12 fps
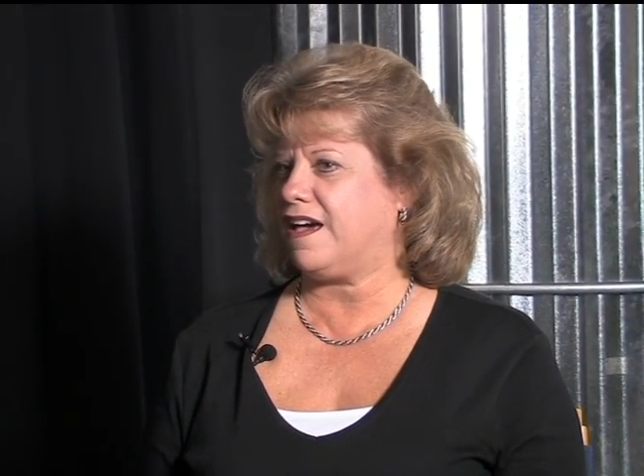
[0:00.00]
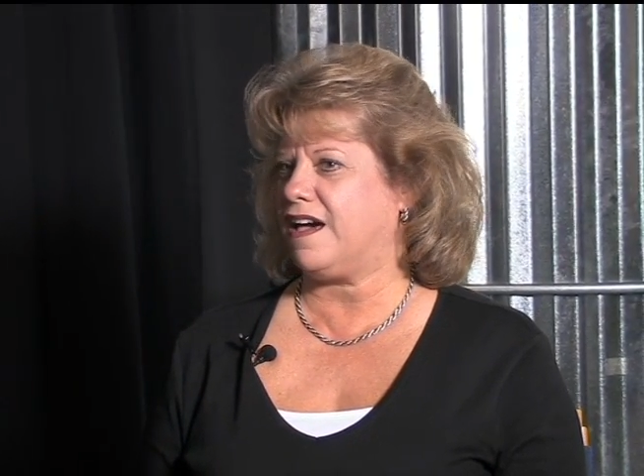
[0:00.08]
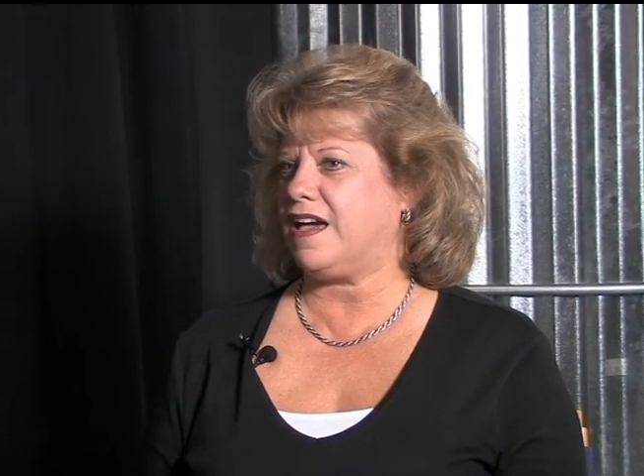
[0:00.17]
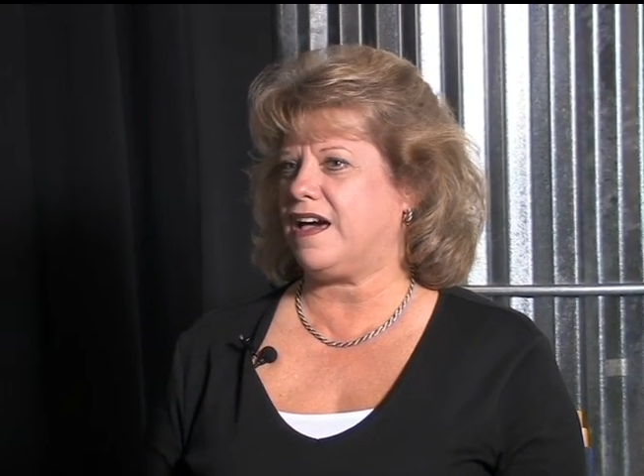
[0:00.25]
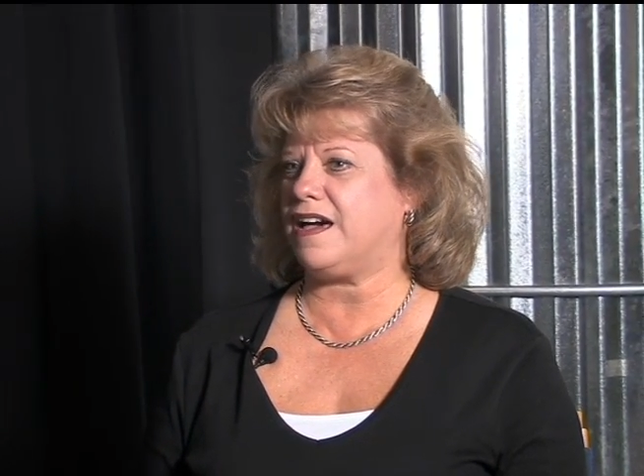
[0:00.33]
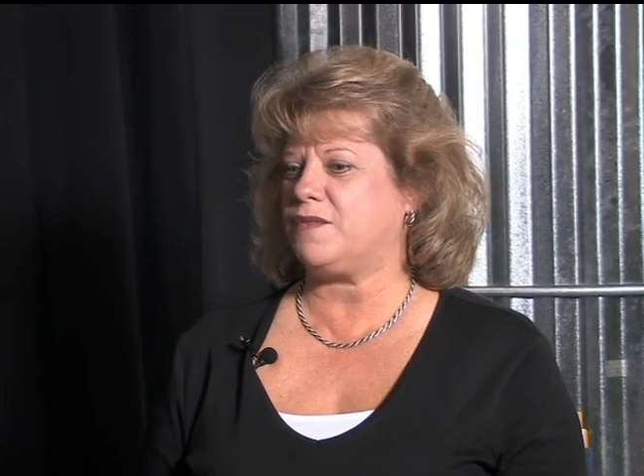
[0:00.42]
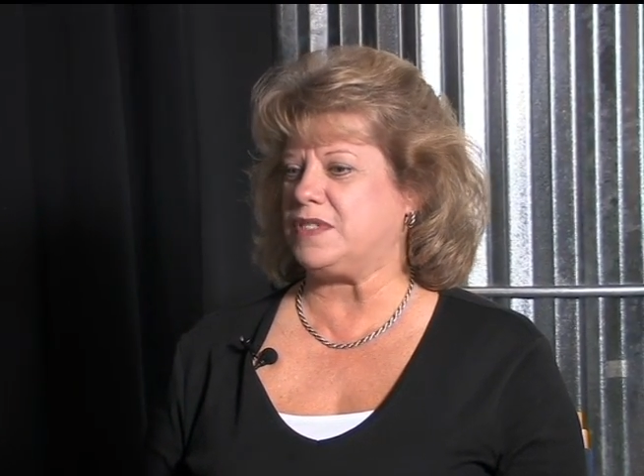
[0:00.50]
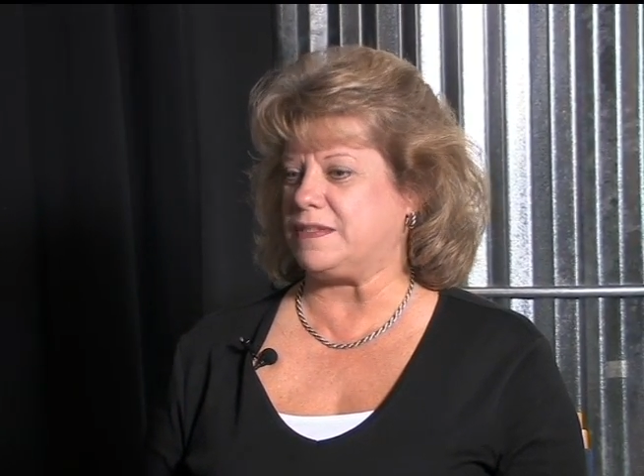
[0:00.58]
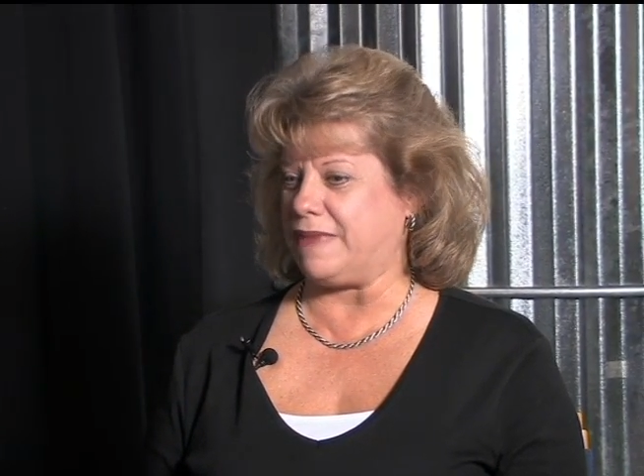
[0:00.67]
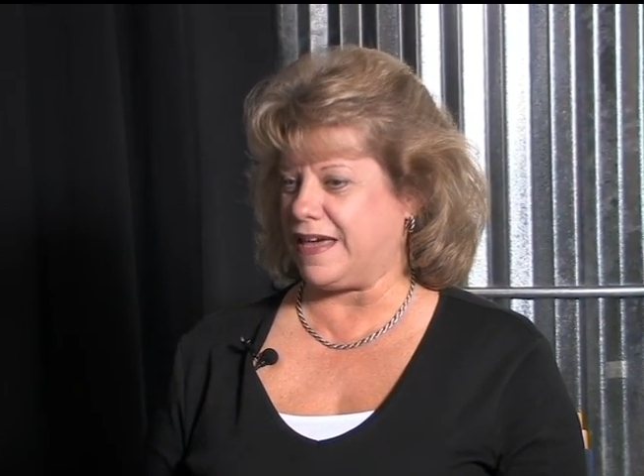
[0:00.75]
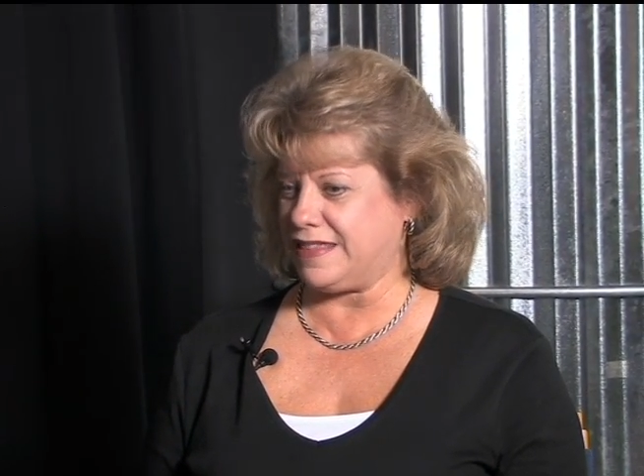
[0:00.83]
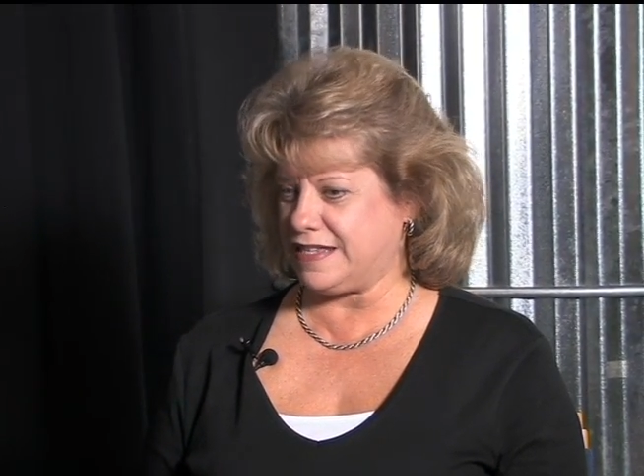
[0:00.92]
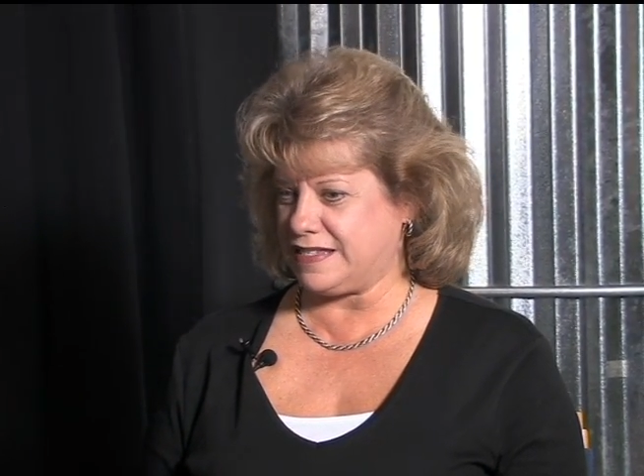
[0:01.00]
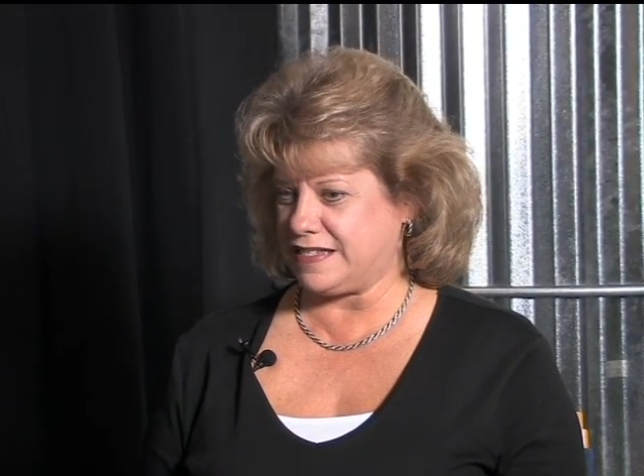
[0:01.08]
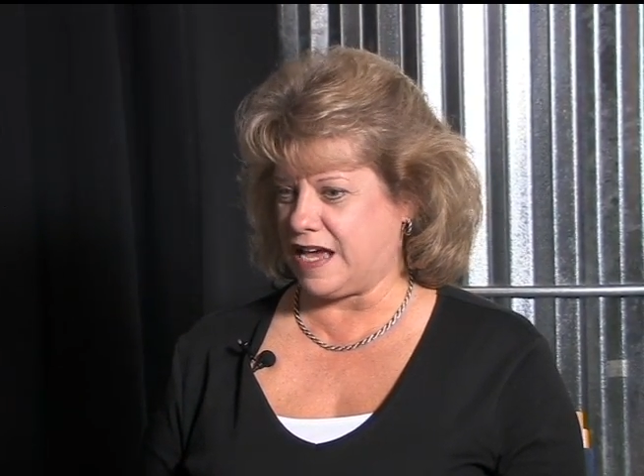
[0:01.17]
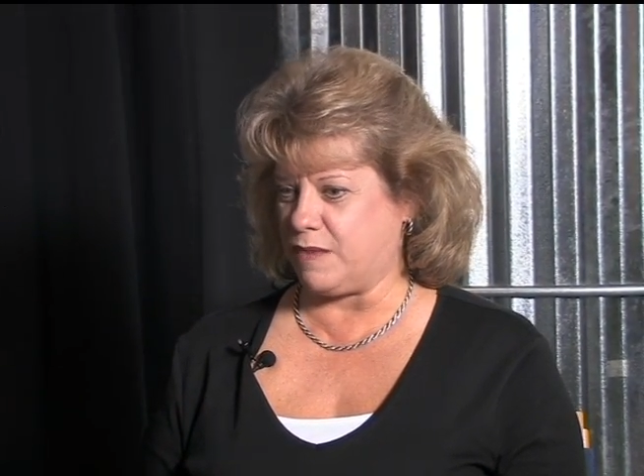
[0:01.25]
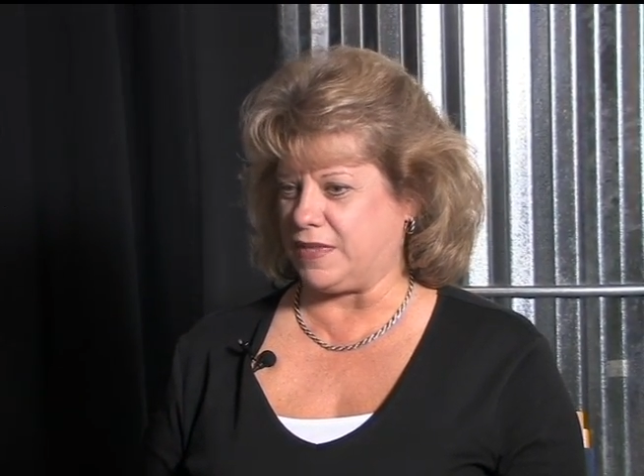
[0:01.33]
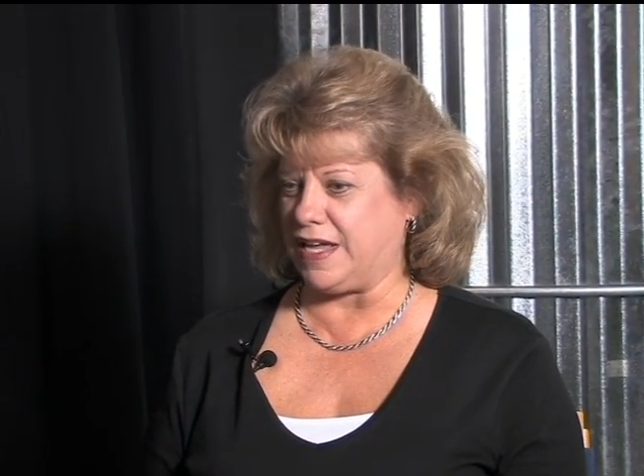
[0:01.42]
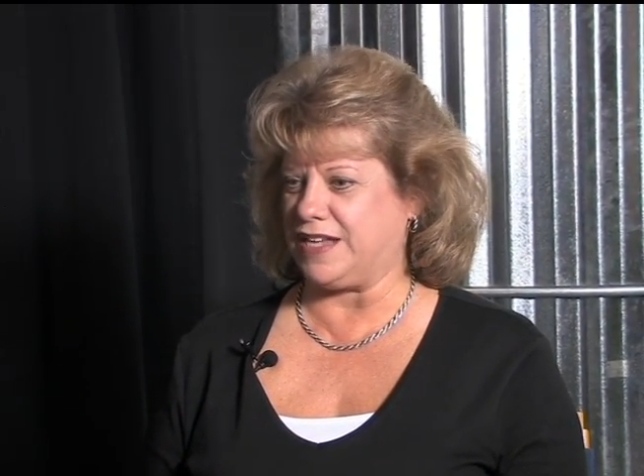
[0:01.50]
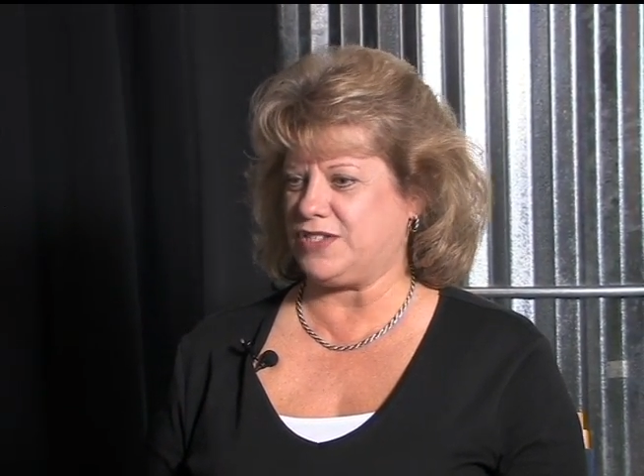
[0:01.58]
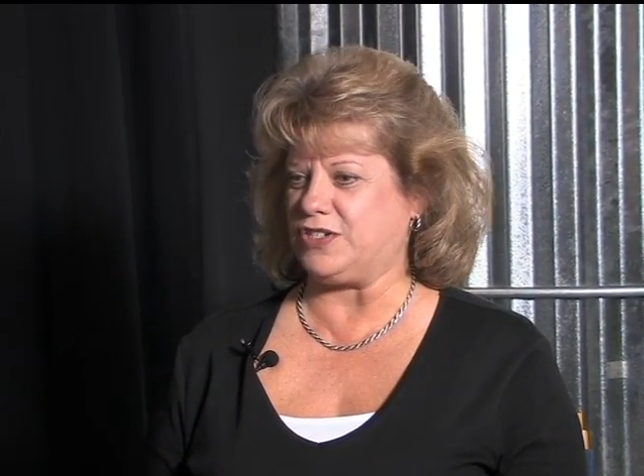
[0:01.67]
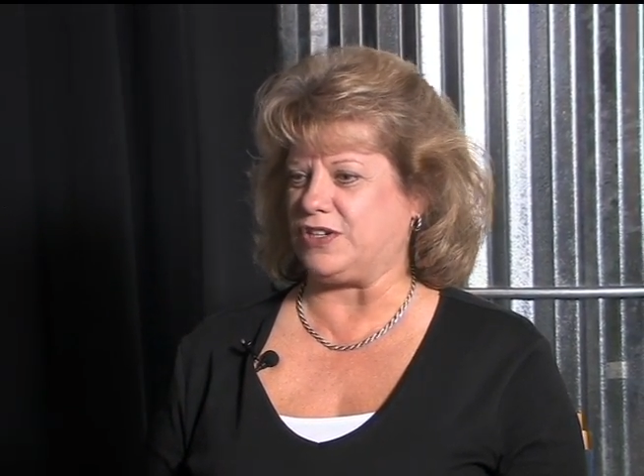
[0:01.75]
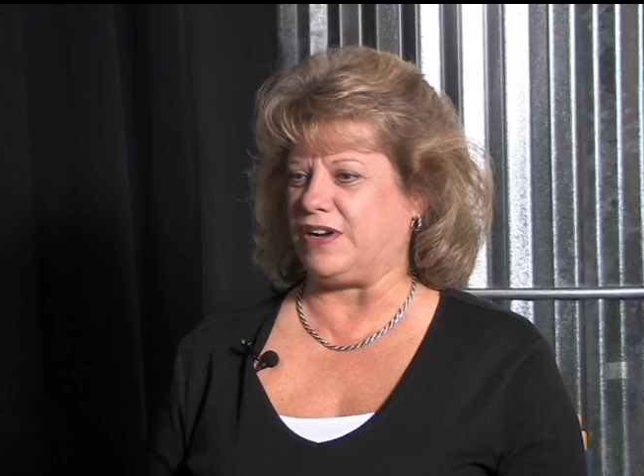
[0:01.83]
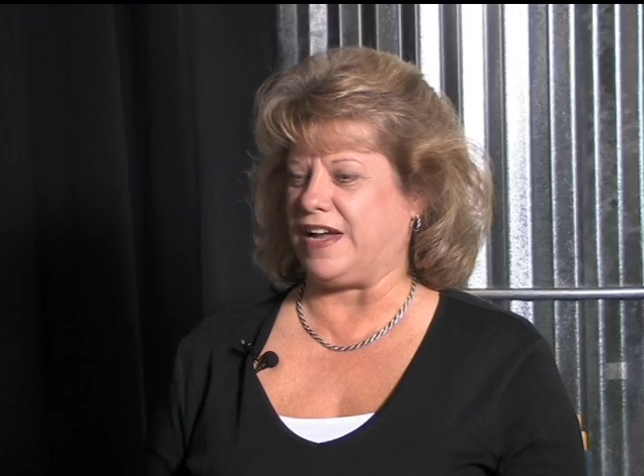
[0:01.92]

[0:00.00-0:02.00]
Uh, it was about this time last year,